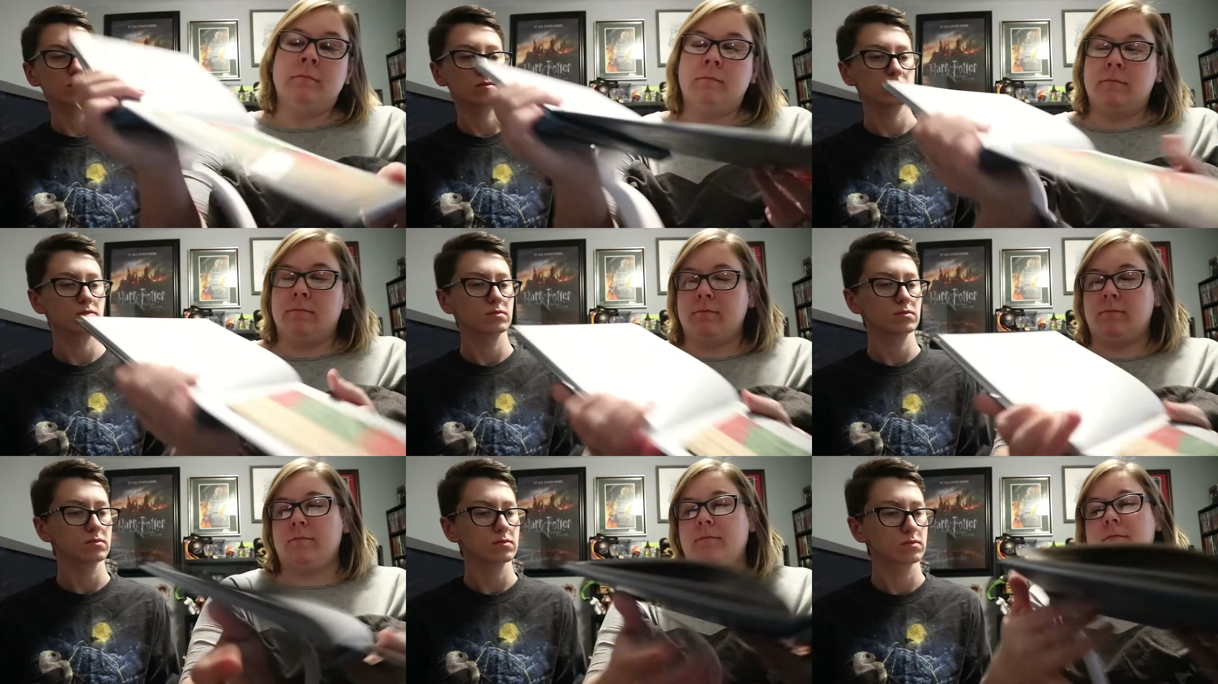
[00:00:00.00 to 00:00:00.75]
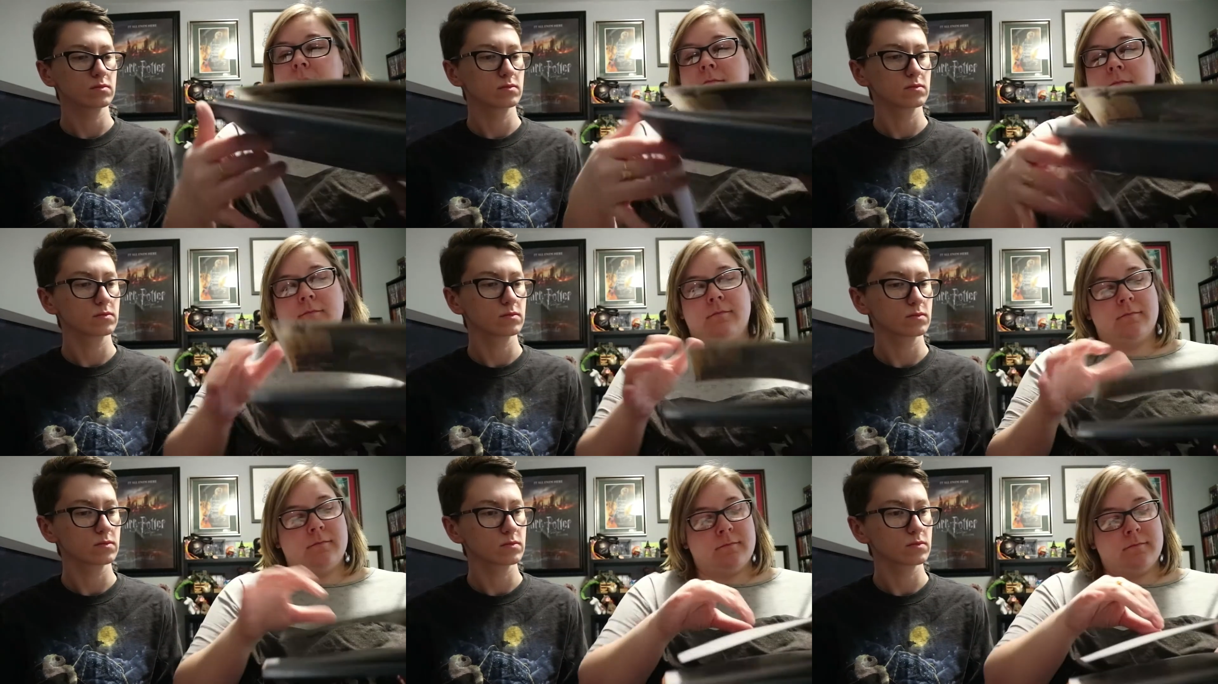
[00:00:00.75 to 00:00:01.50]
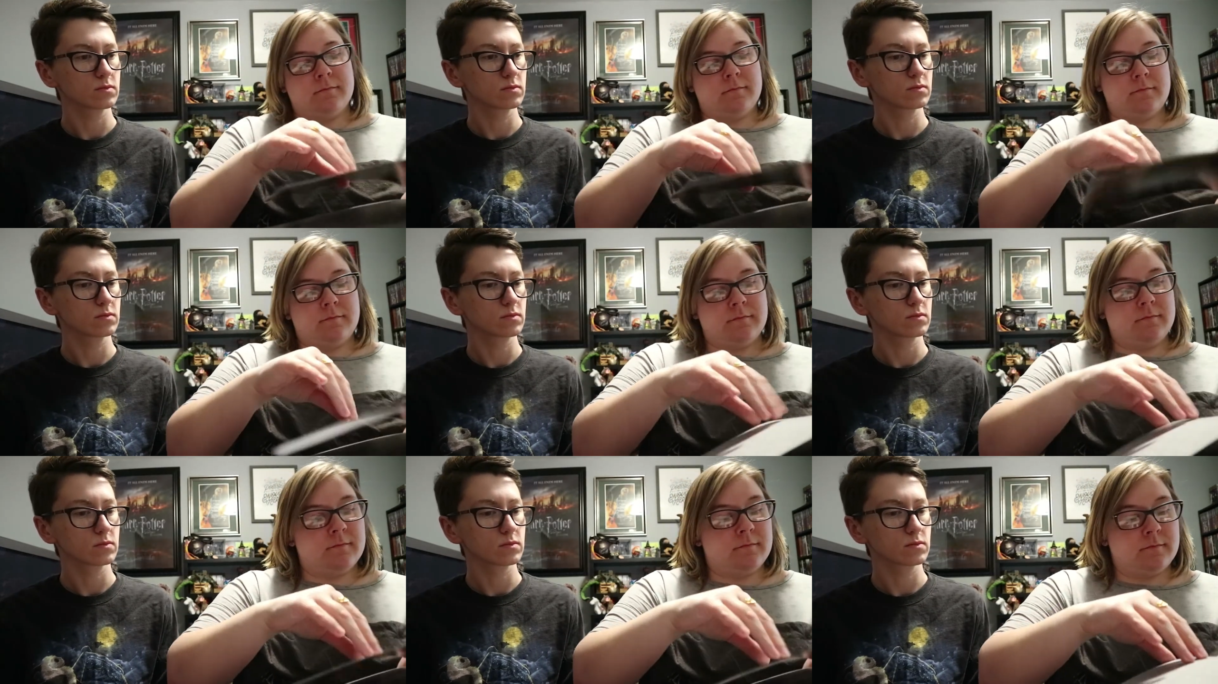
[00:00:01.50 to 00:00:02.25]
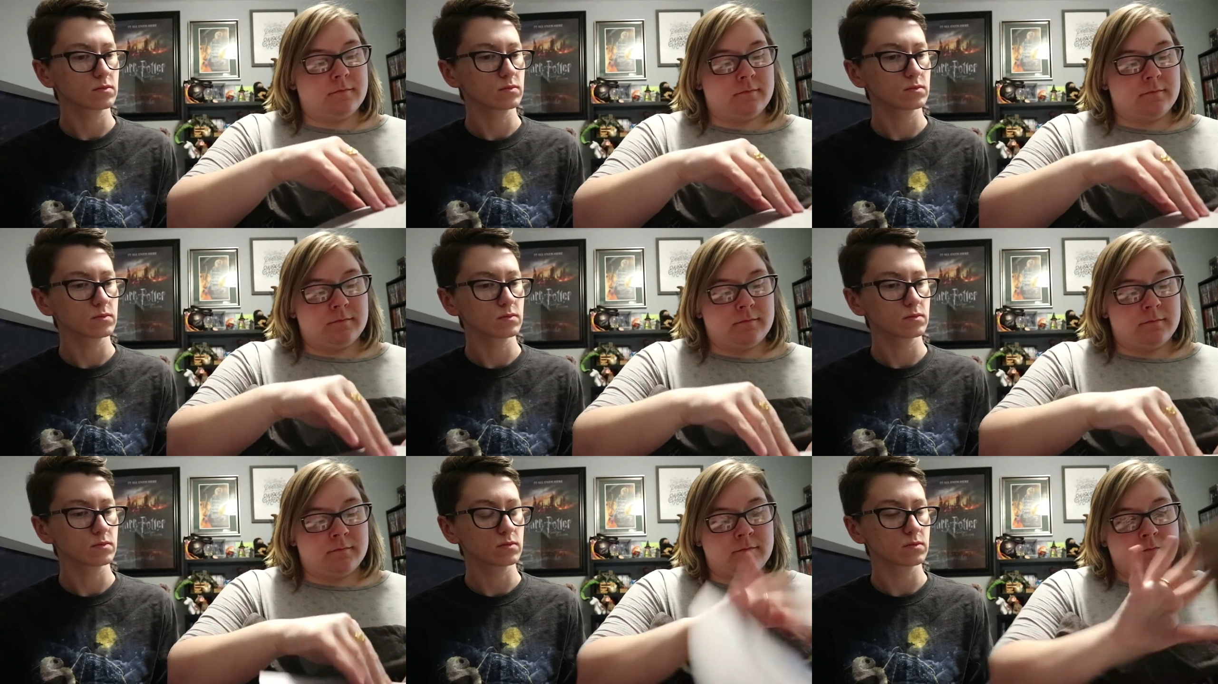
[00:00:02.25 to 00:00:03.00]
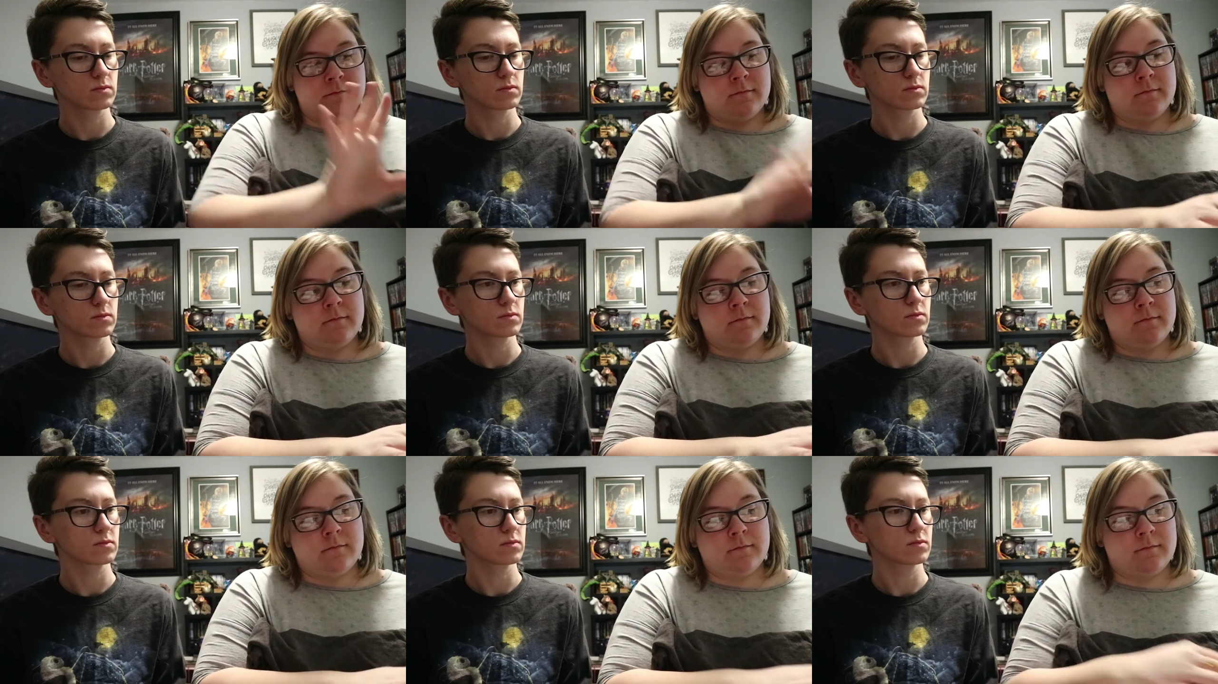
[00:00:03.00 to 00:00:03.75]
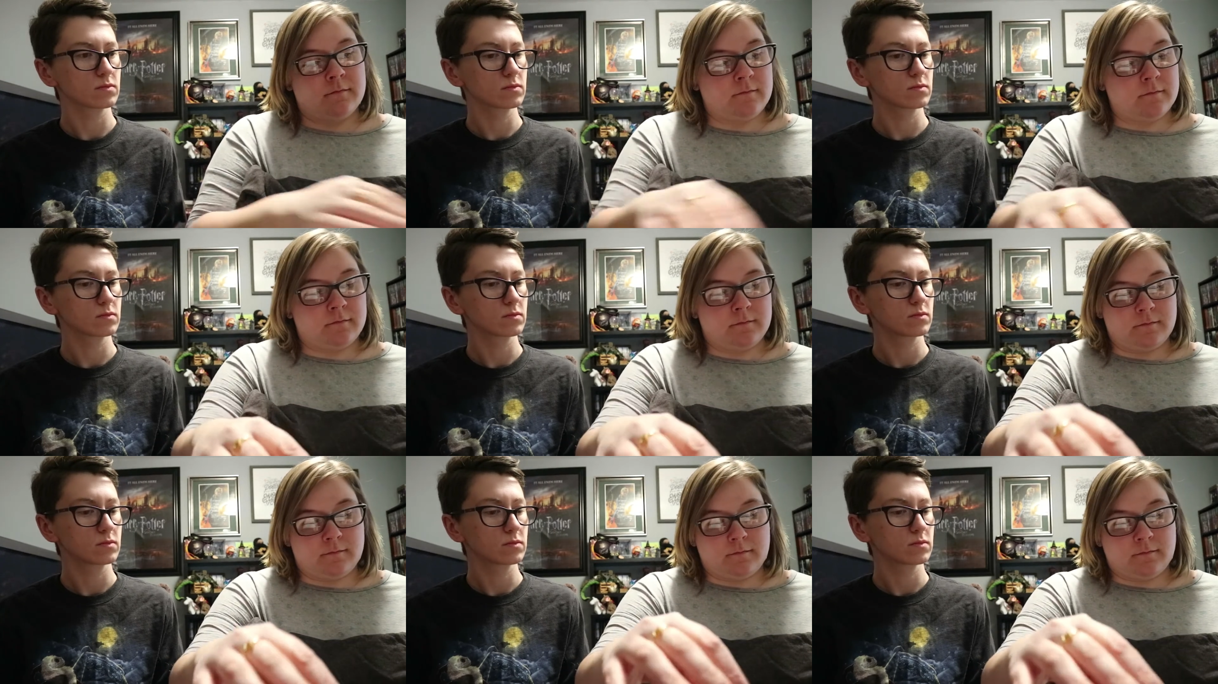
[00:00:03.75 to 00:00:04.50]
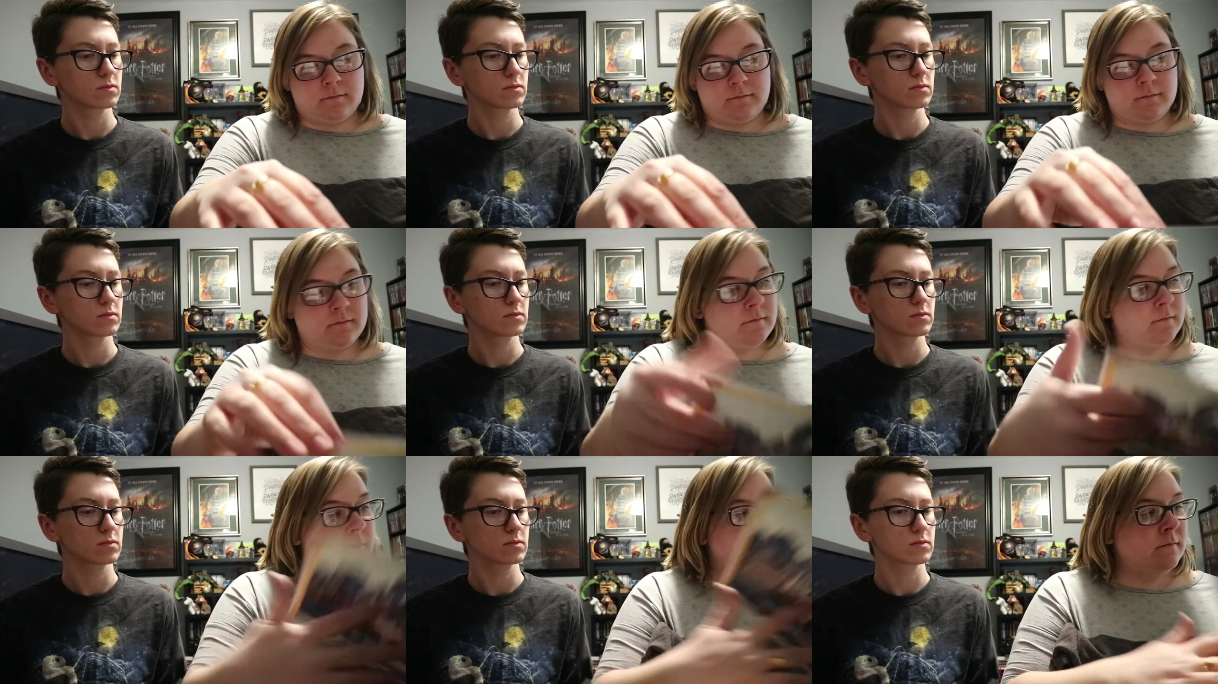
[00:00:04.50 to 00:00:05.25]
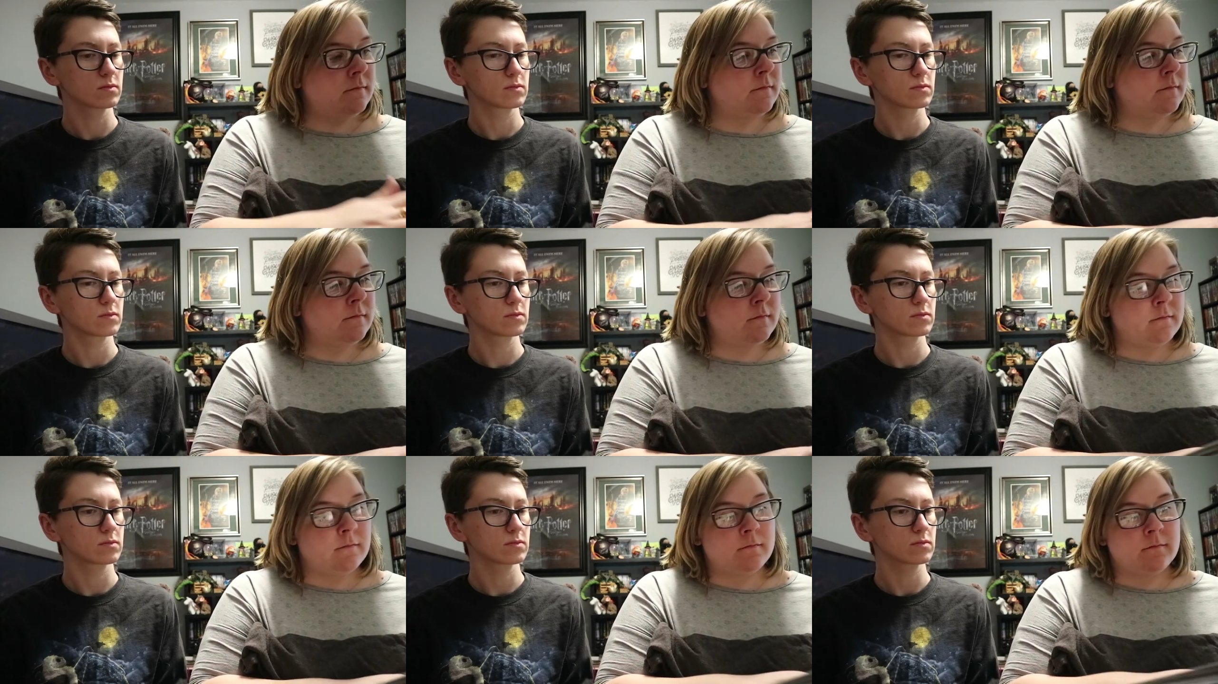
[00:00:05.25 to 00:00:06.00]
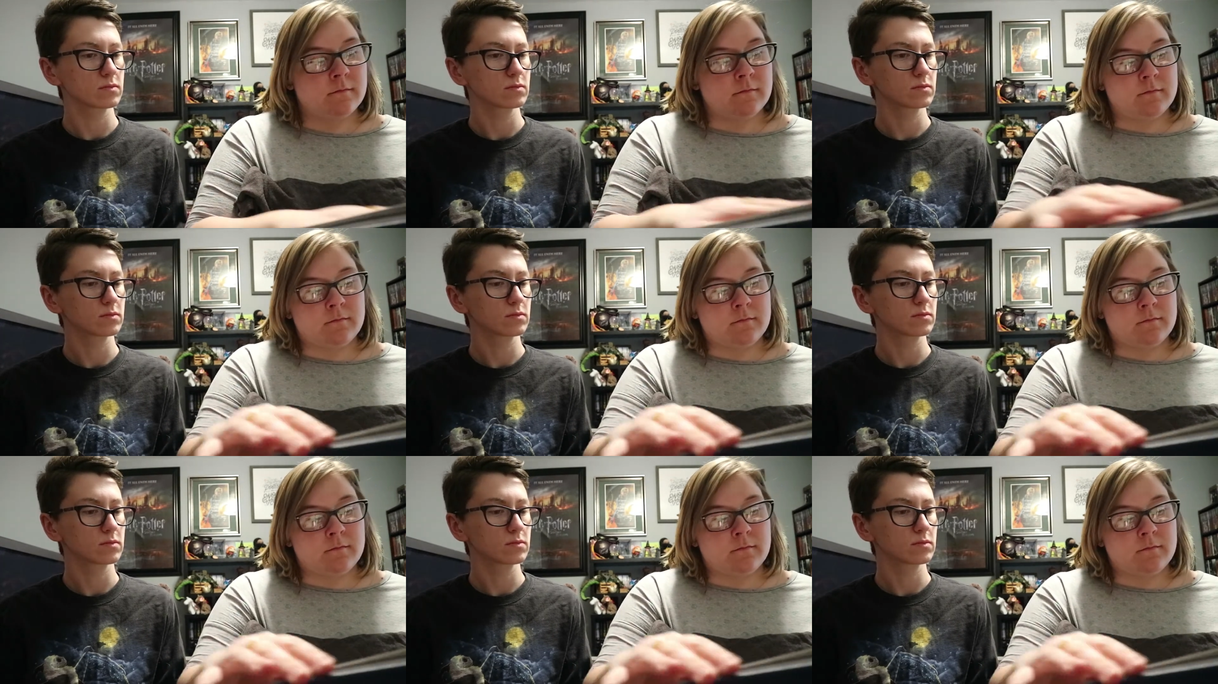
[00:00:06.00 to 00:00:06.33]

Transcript: [no speech]